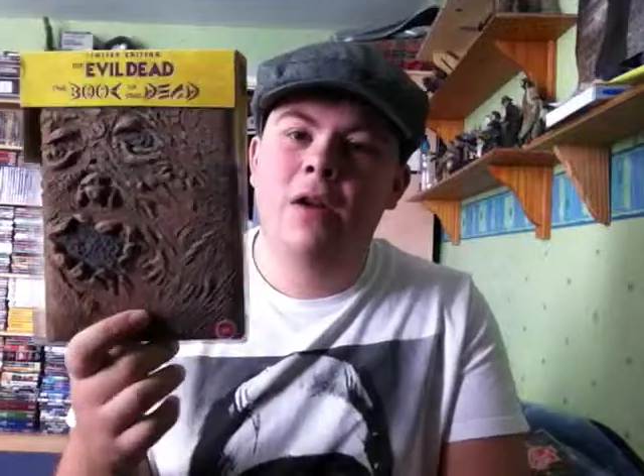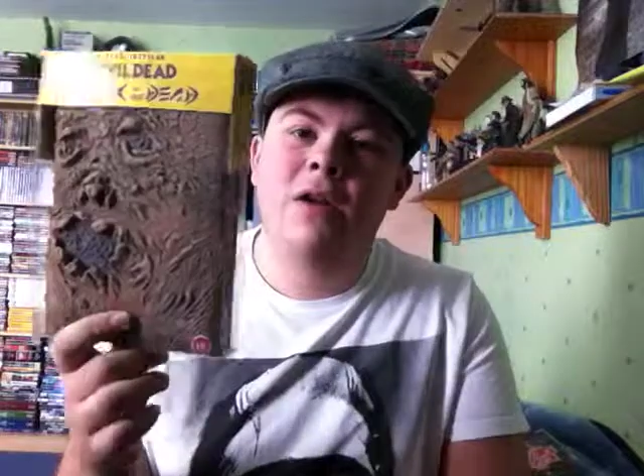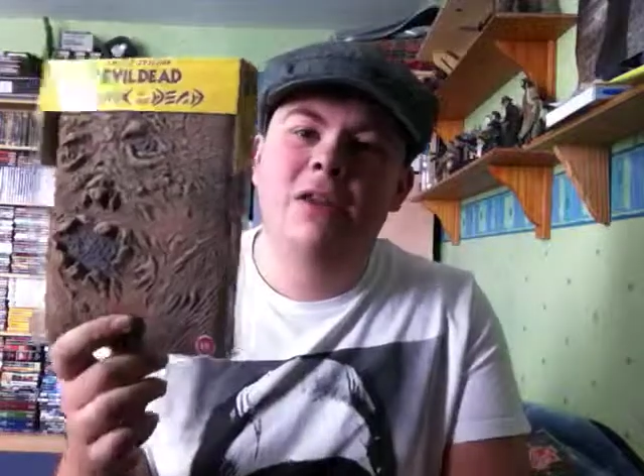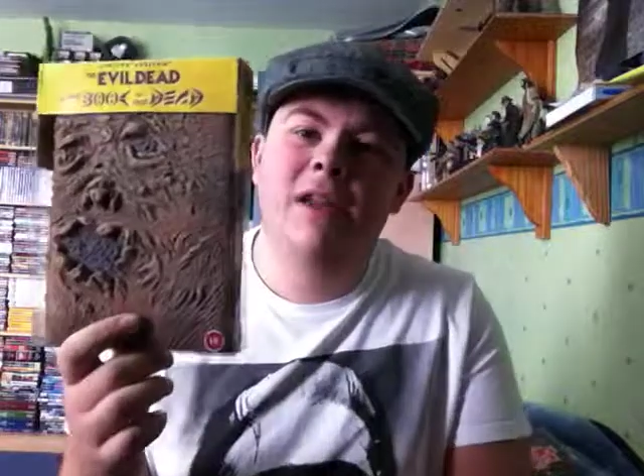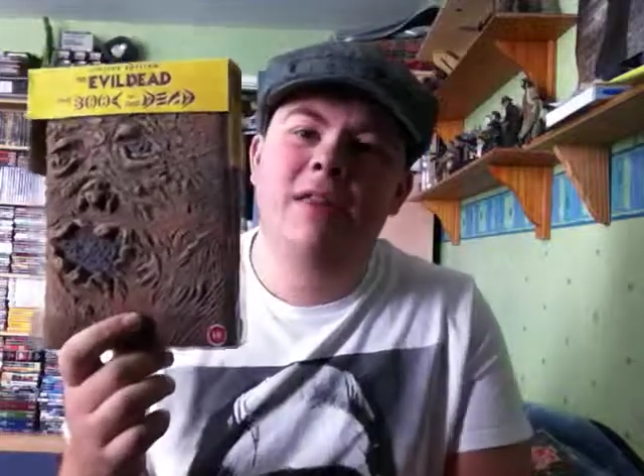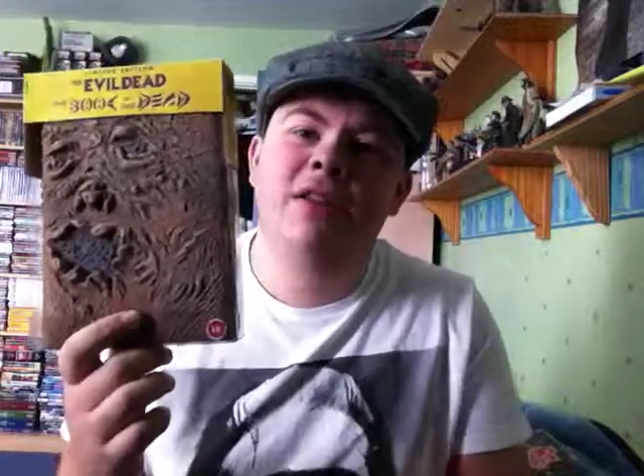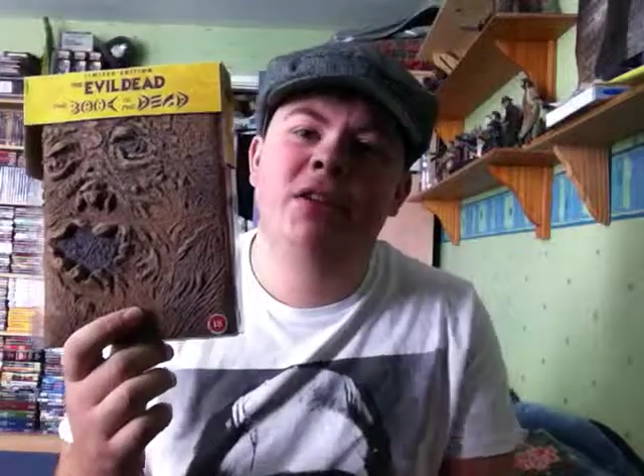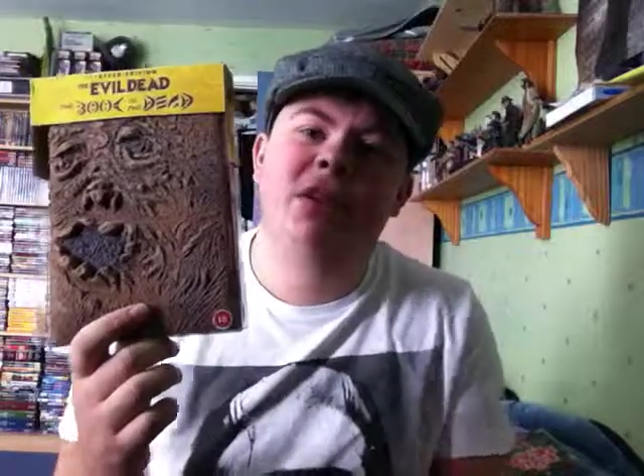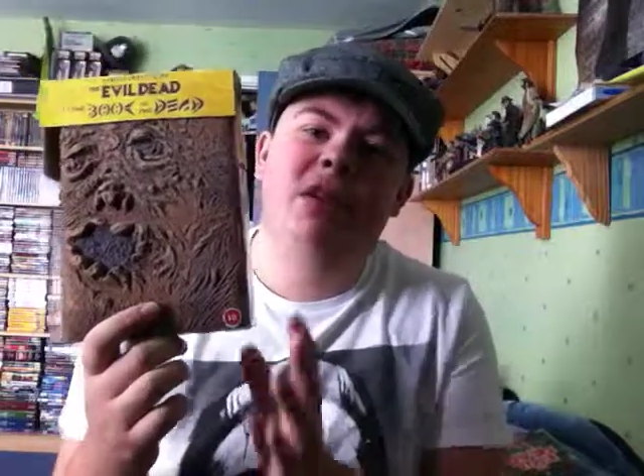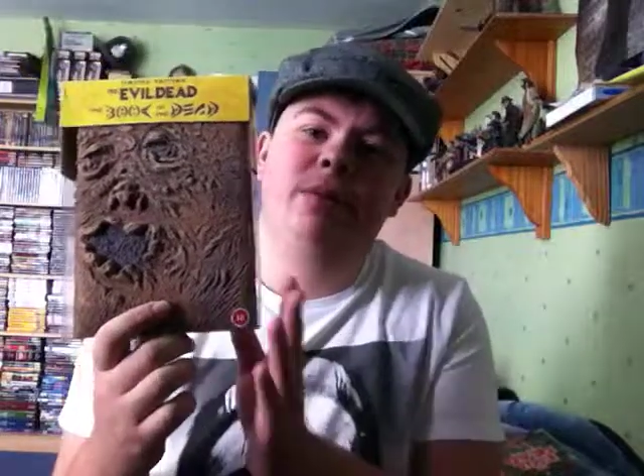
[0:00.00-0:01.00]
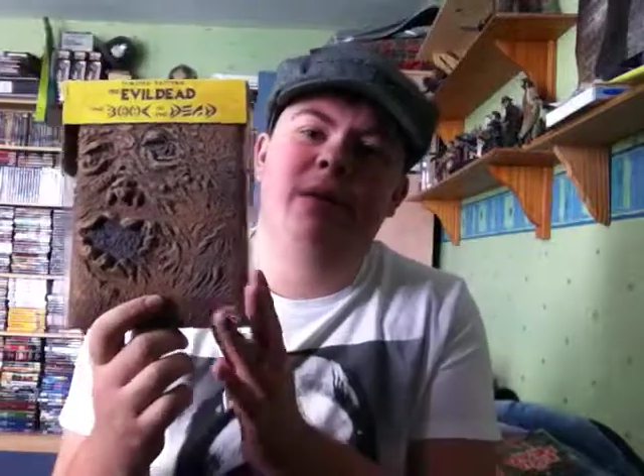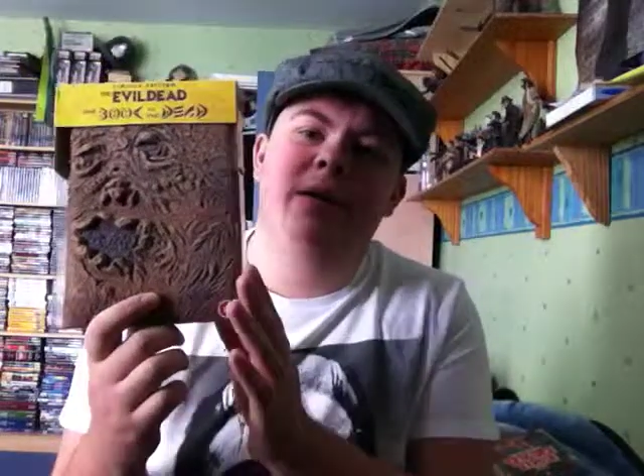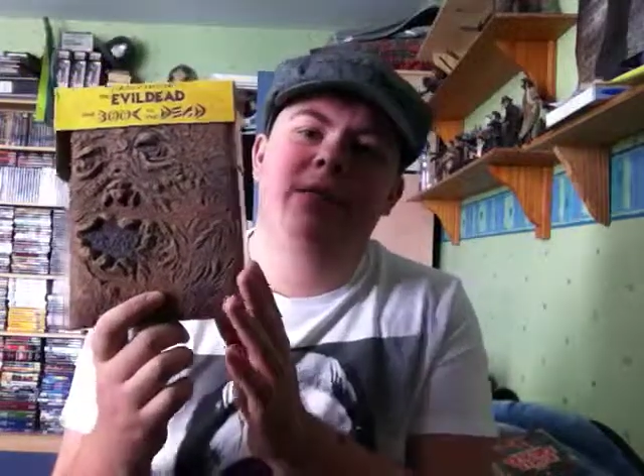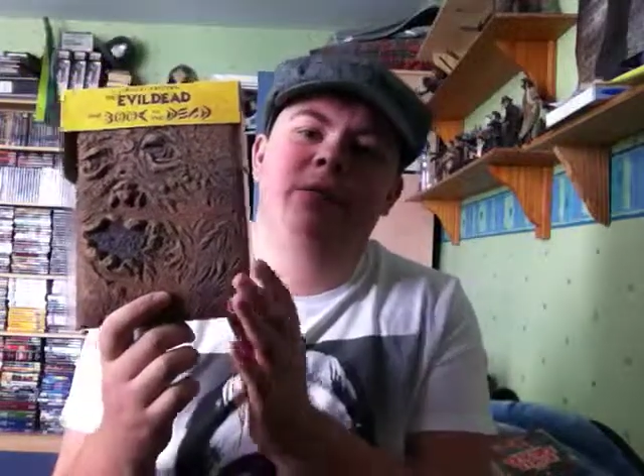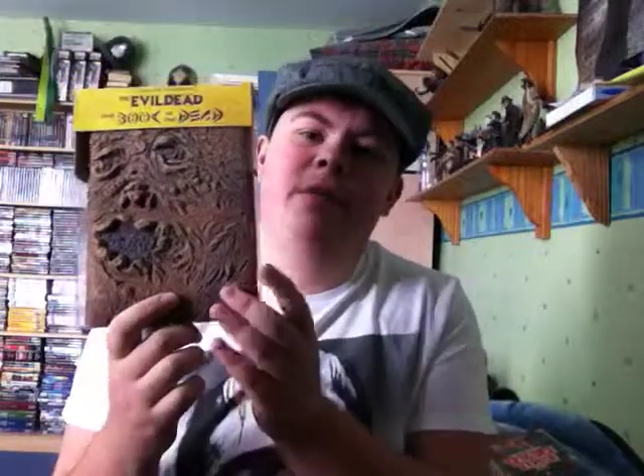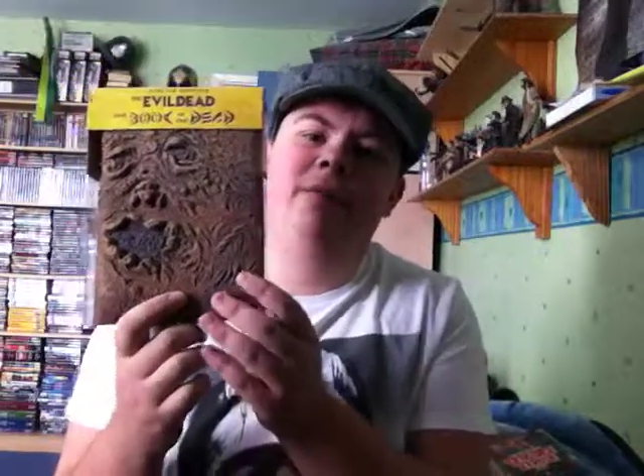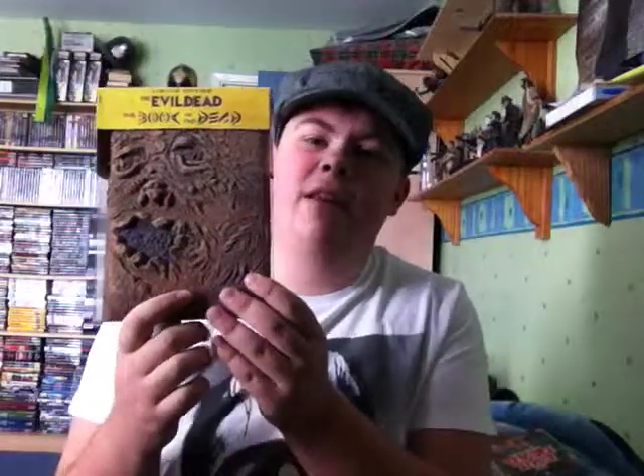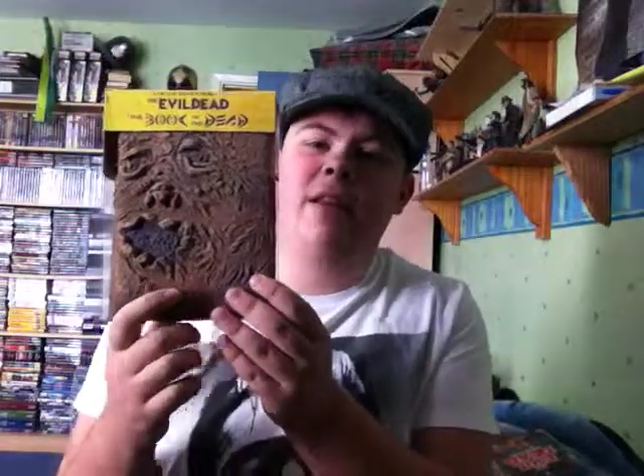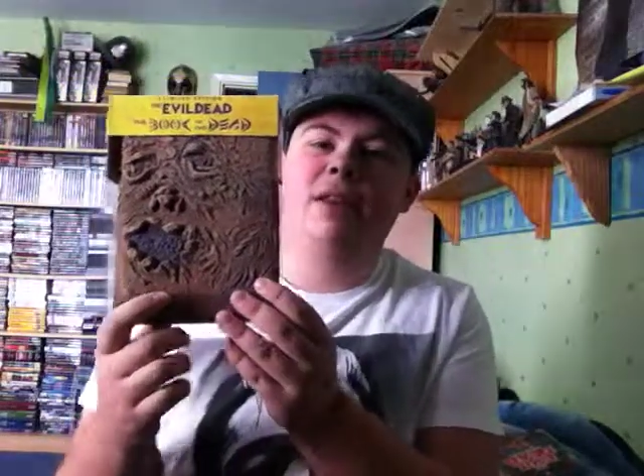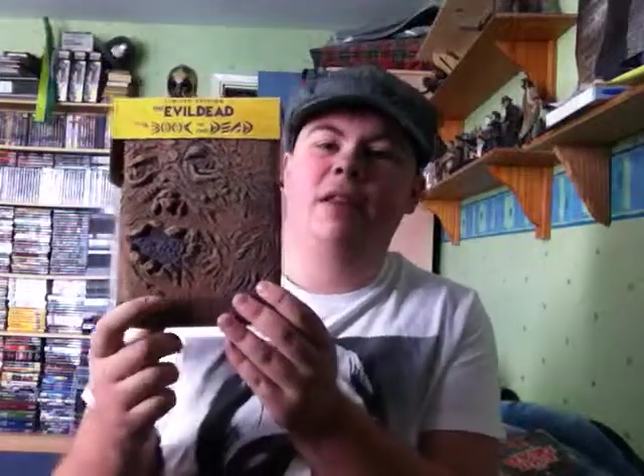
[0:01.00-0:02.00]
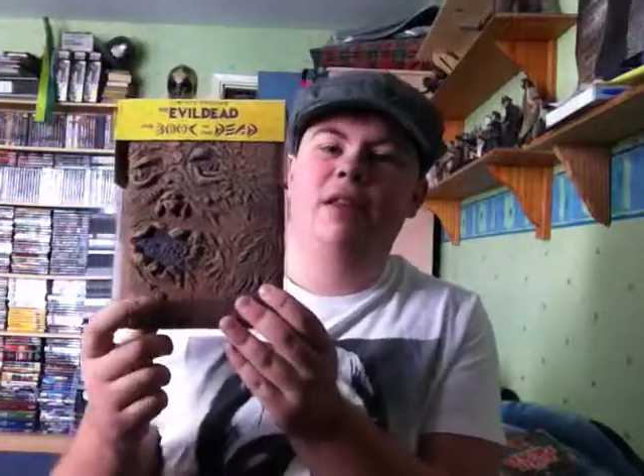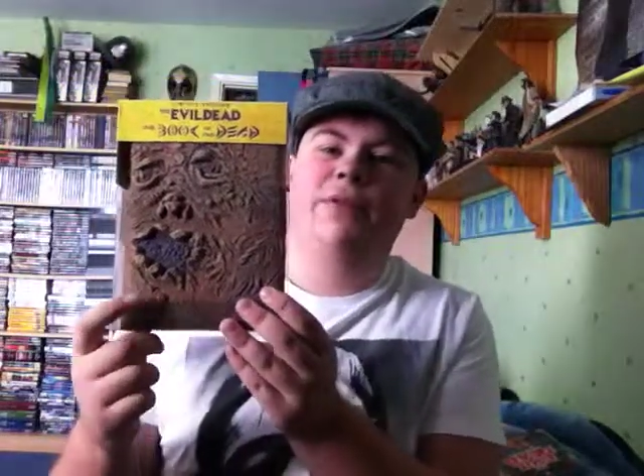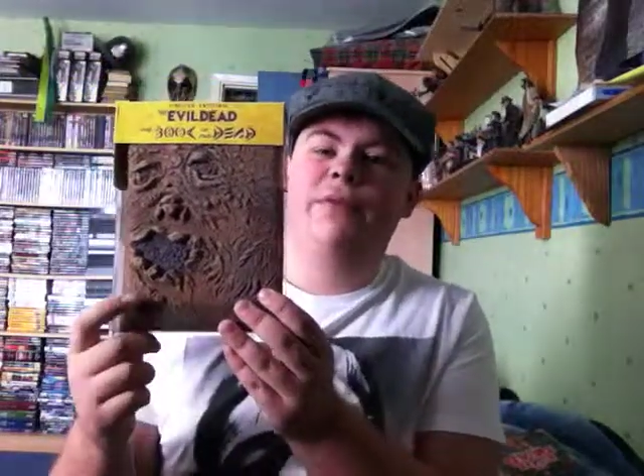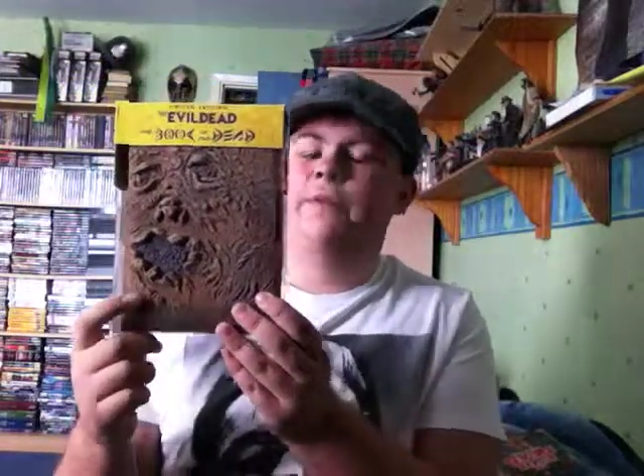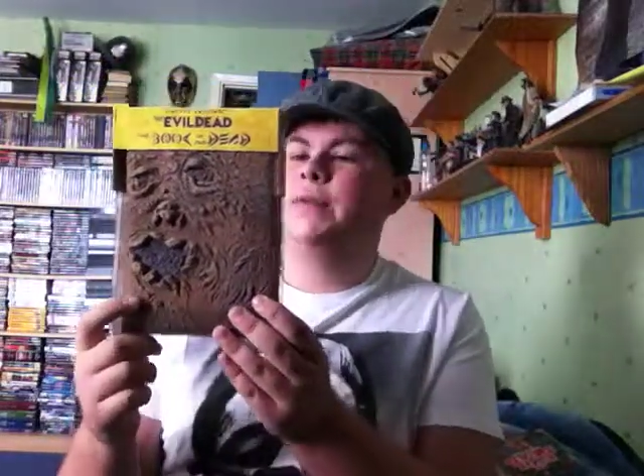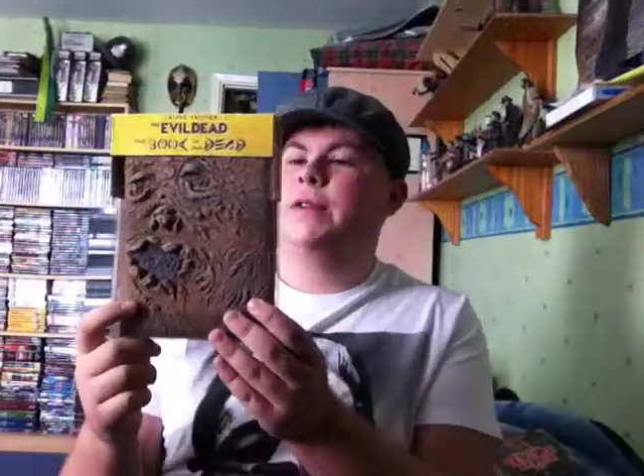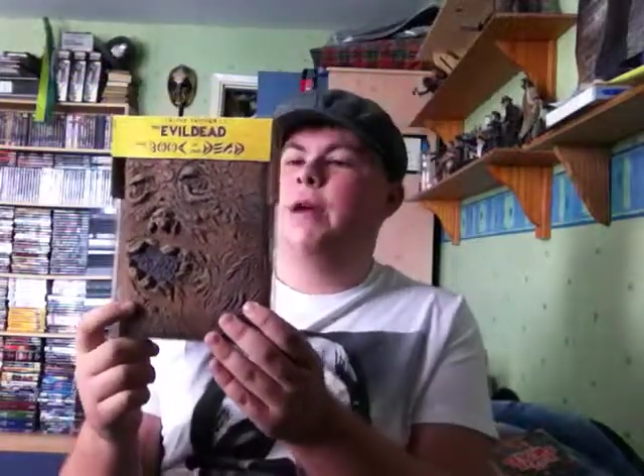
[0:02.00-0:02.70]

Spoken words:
Like I said, this is just about the release of this film.